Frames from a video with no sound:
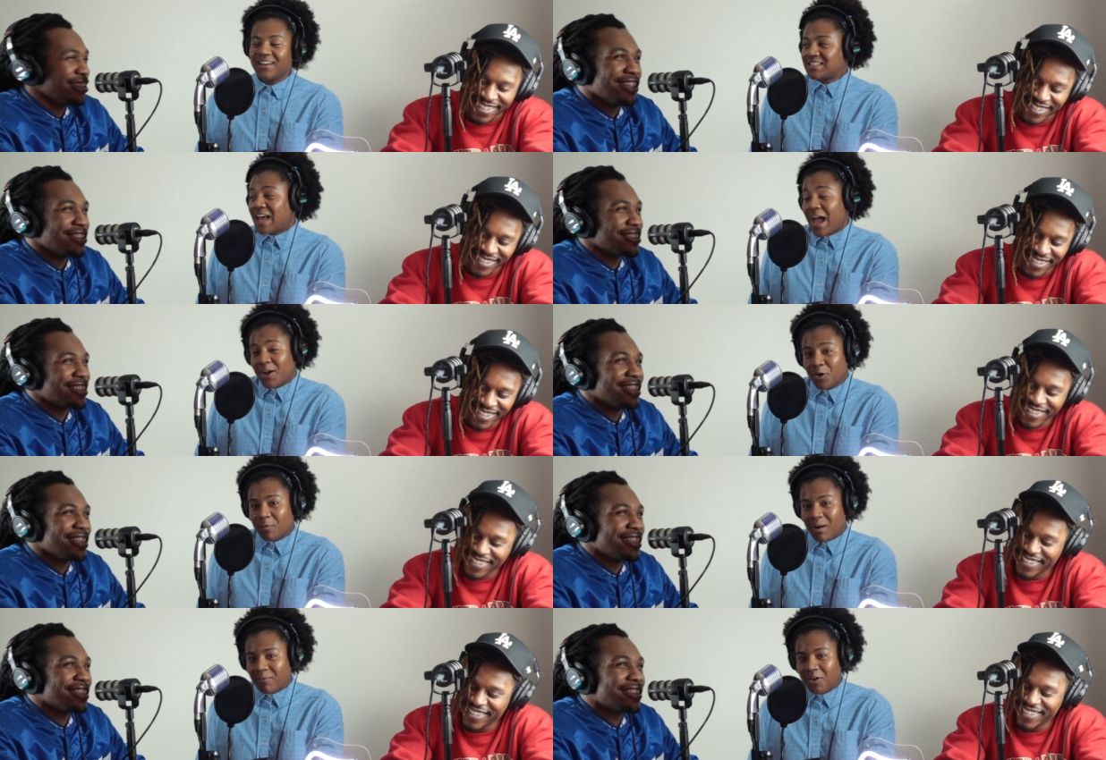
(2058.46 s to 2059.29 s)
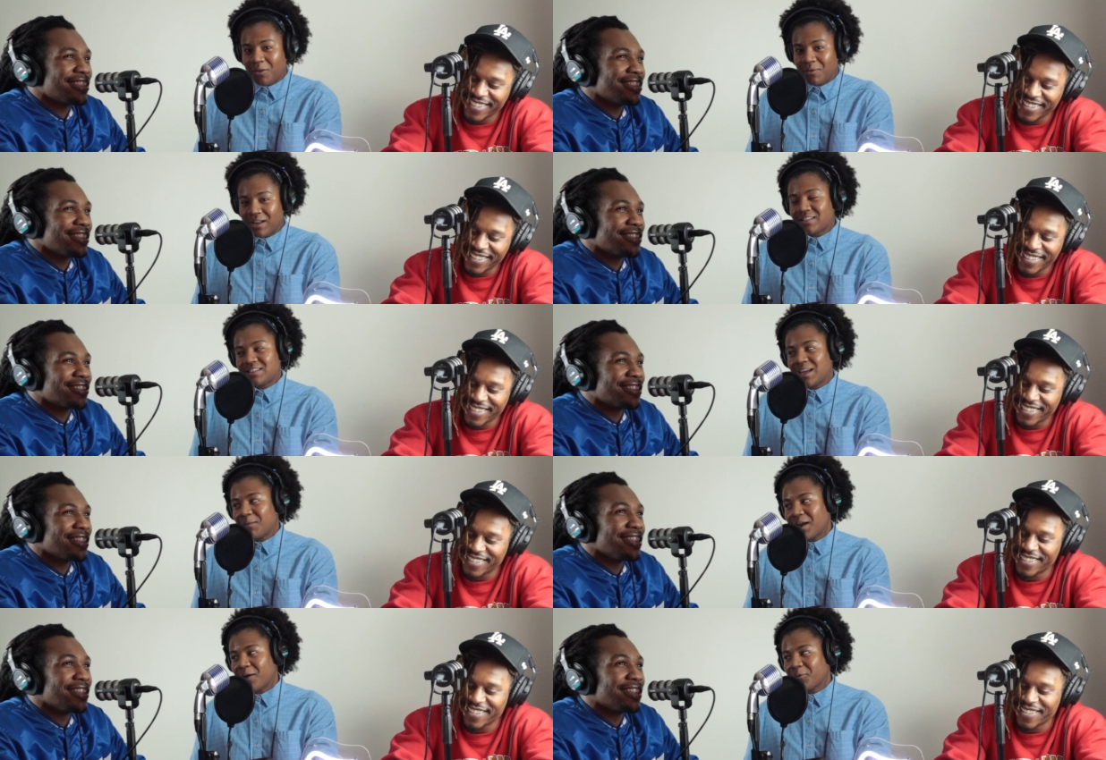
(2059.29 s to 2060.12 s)
Speaker 1: because I hoop. I'm the only one at this
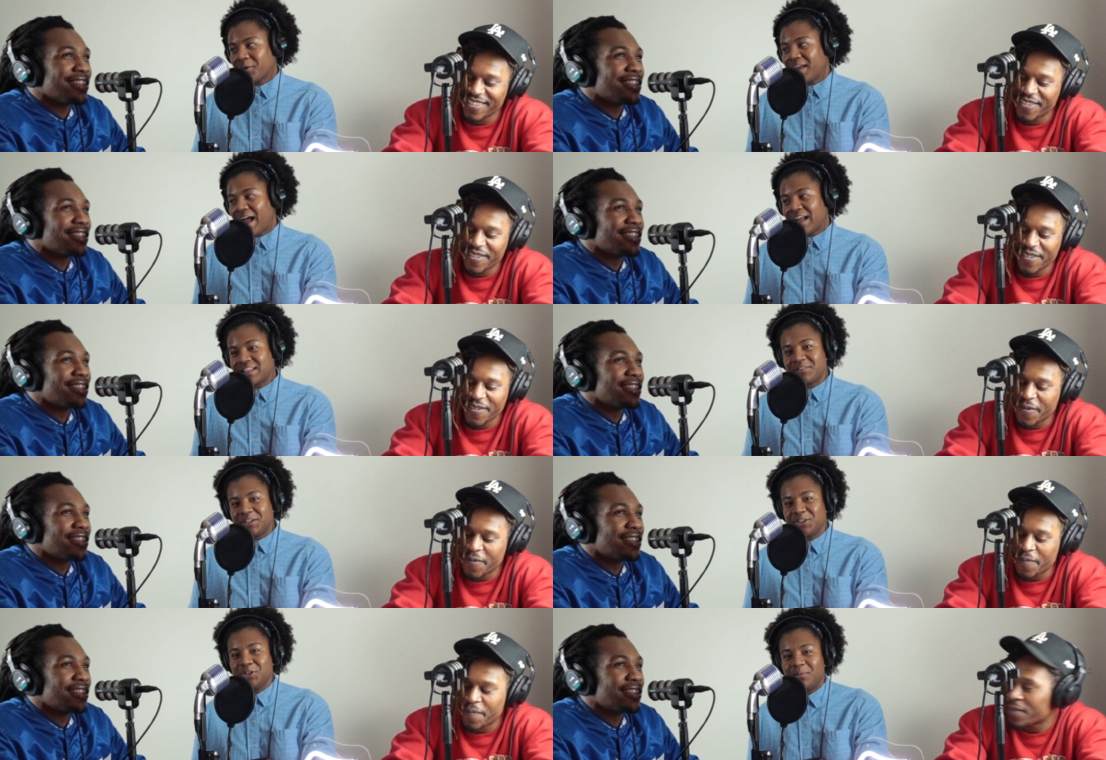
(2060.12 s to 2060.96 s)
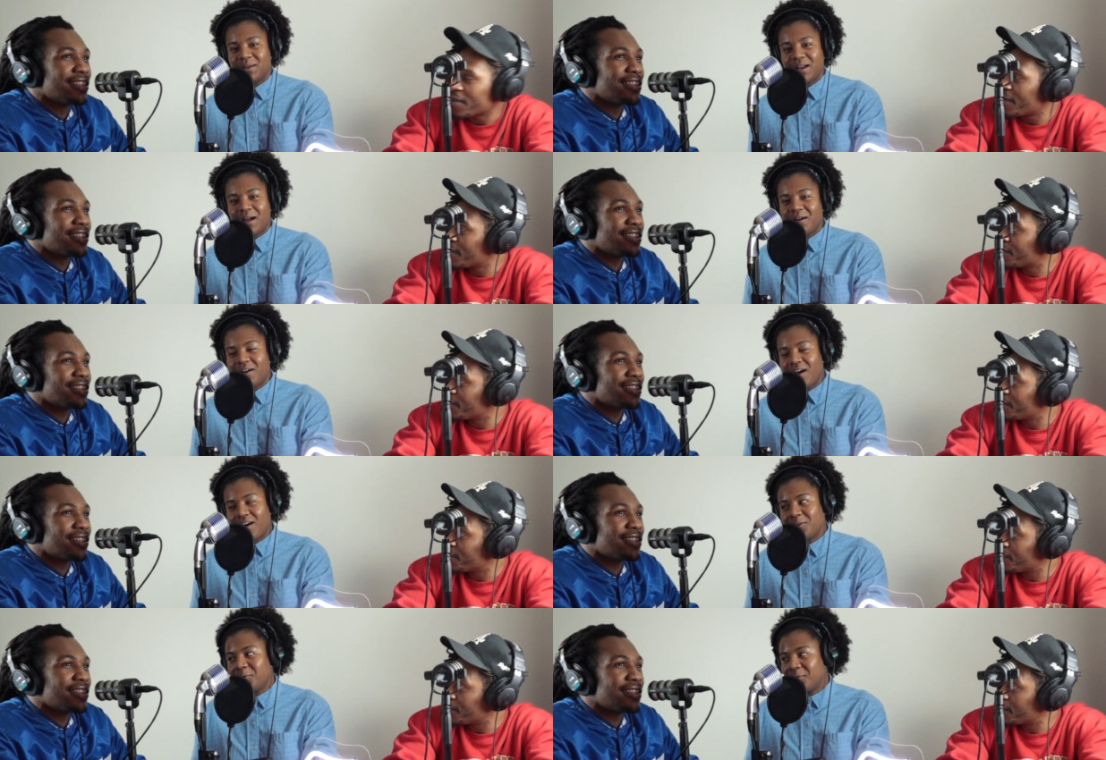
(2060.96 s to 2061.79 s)
table that really actively hoop, and
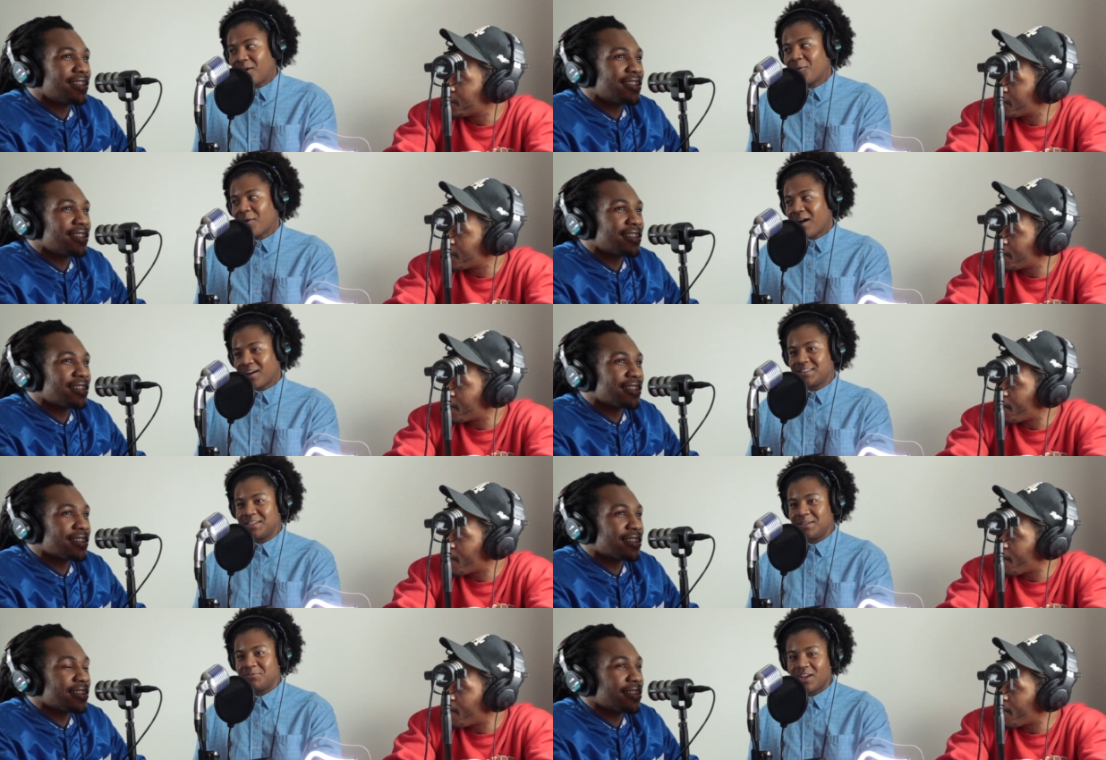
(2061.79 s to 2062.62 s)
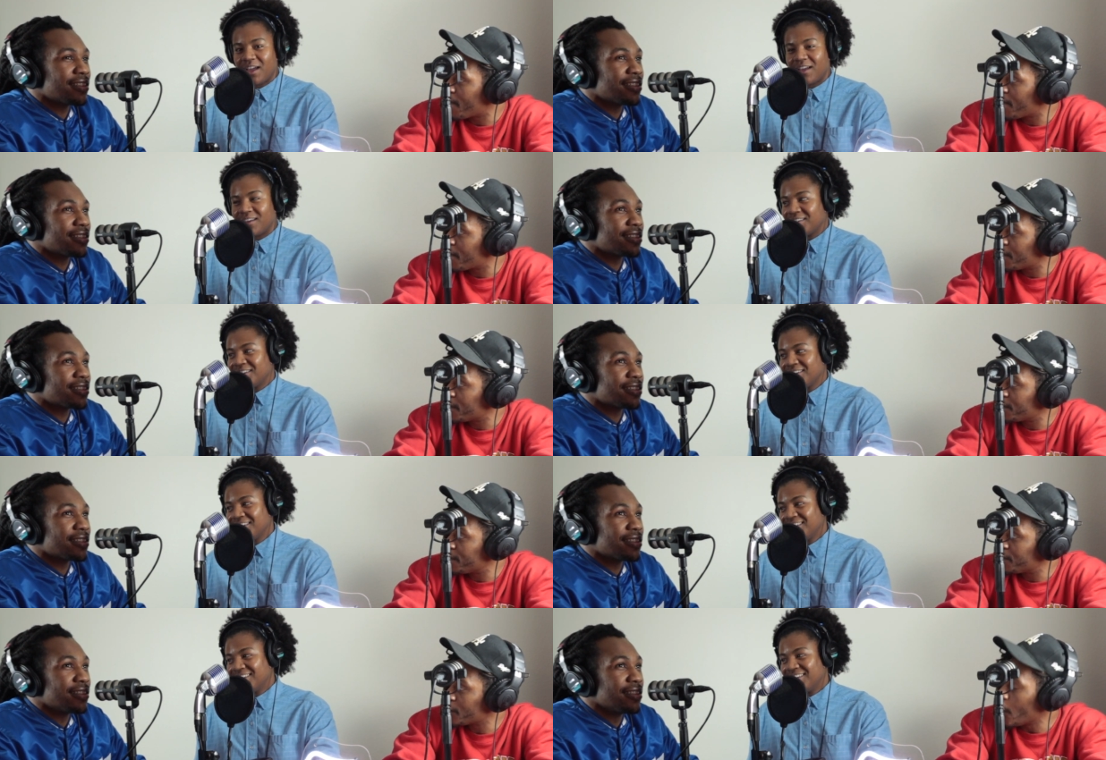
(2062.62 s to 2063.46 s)
I'll I'll, I'll rock a Team J.
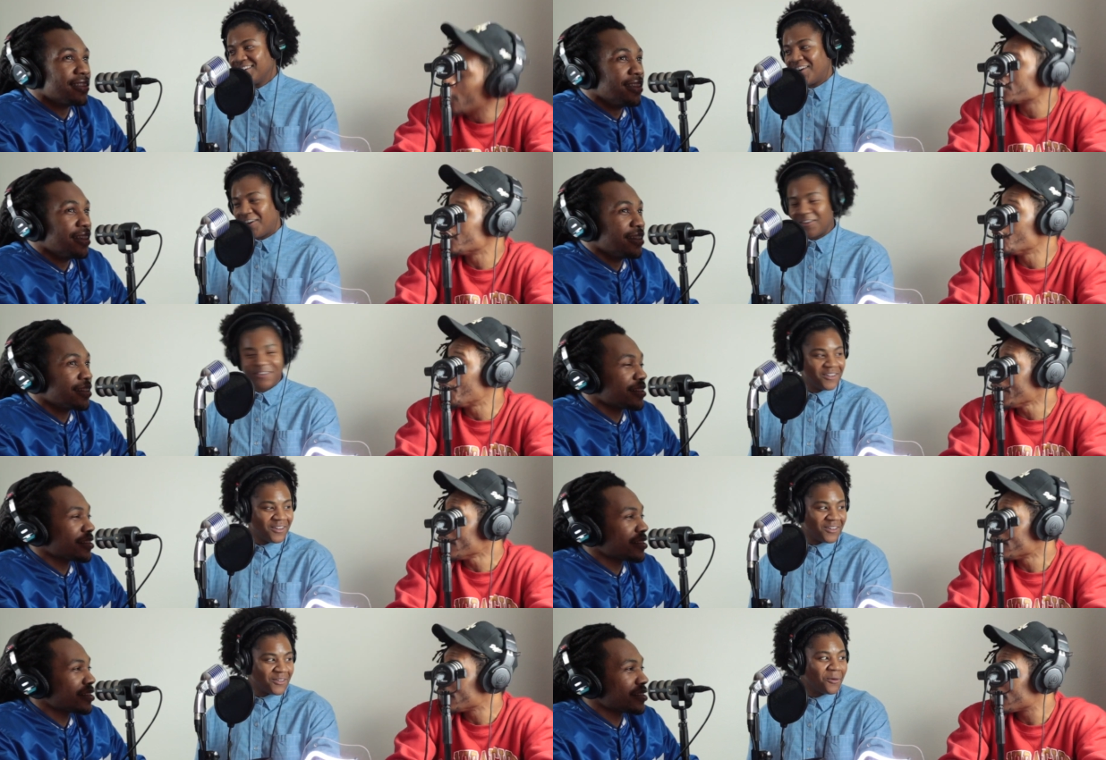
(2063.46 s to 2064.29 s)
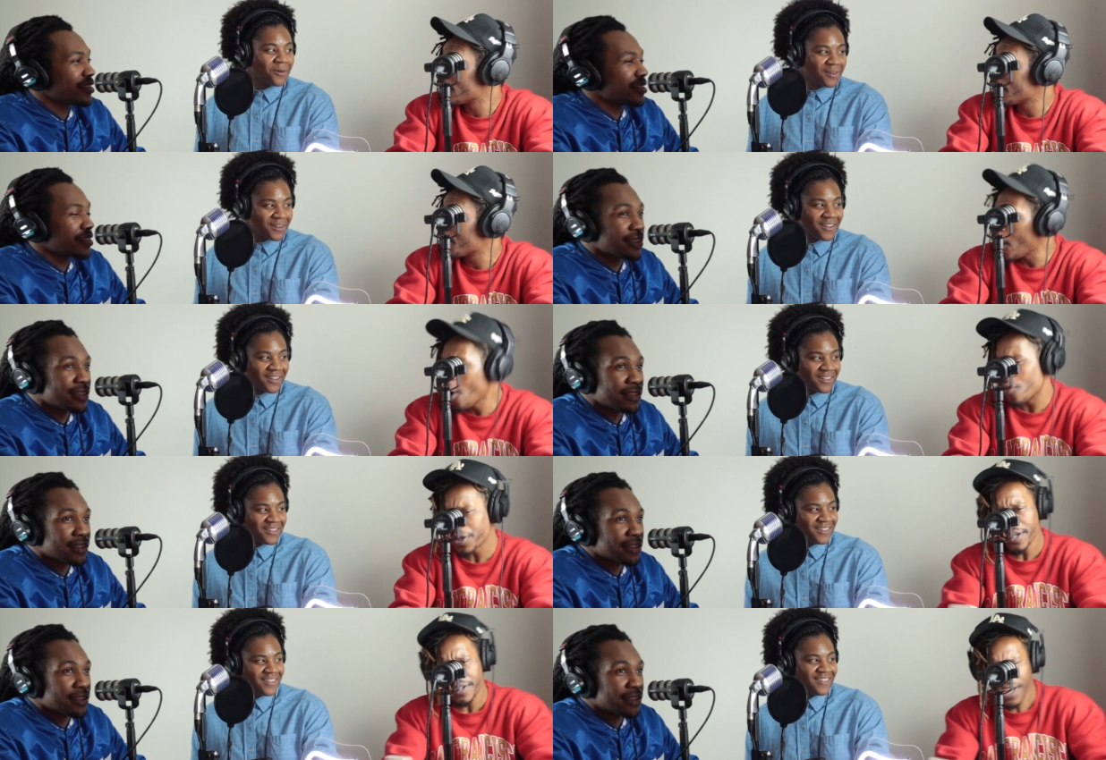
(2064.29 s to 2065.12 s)
Oh, to hoop it on the court, yeah. Oh
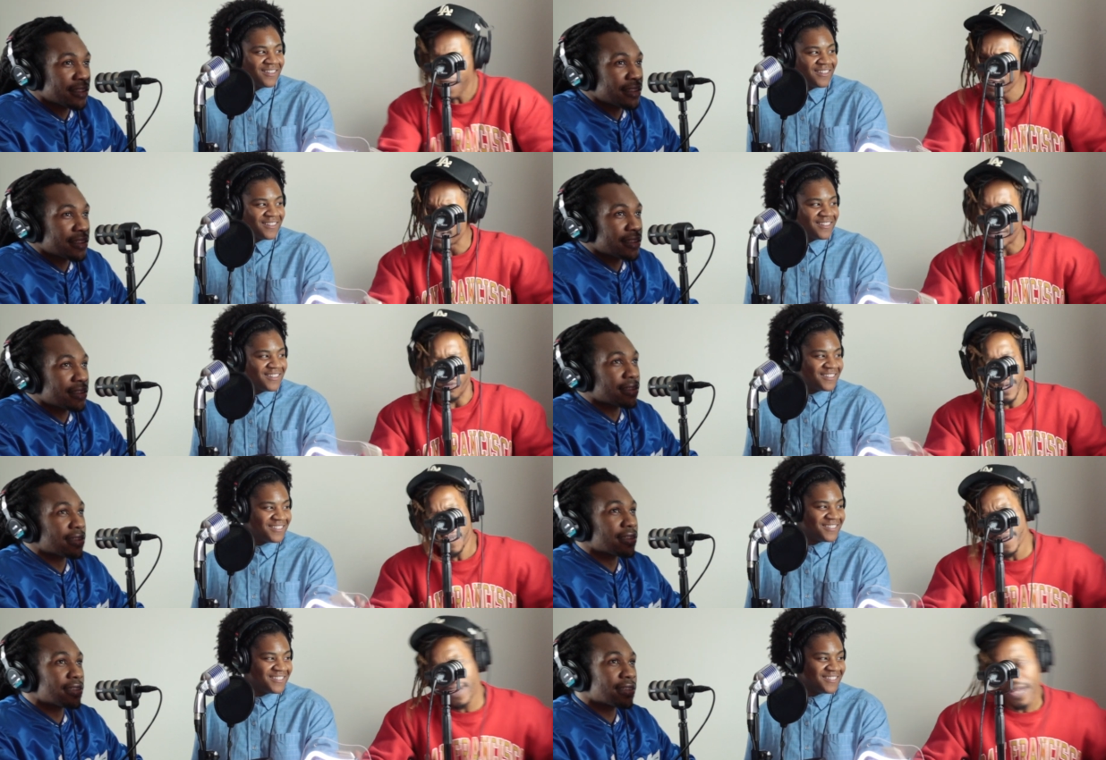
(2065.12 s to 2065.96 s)
yeah, definitely rip it